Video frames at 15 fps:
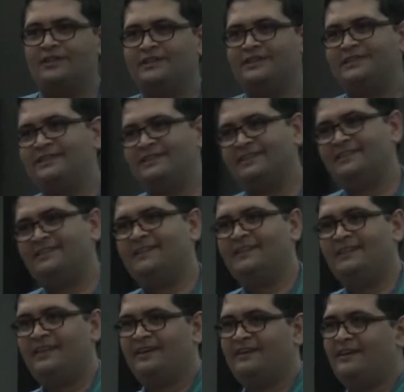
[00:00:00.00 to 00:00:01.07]
just interested in
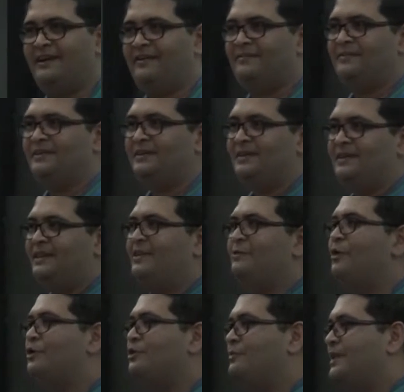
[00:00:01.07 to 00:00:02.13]
their craft. They
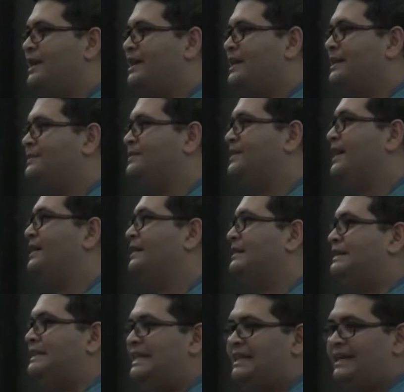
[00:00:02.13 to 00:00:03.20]
want to make games
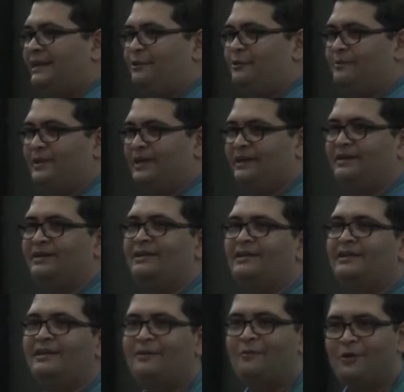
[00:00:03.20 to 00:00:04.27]
that they like to play.
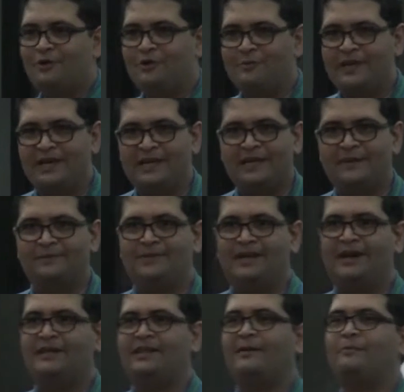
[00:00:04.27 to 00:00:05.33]
They want to make games
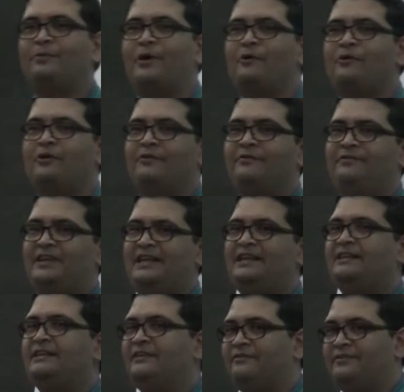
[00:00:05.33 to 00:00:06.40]
that they are proud of
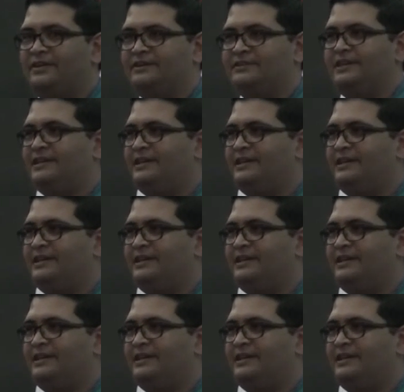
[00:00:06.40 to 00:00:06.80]
telling their friends that,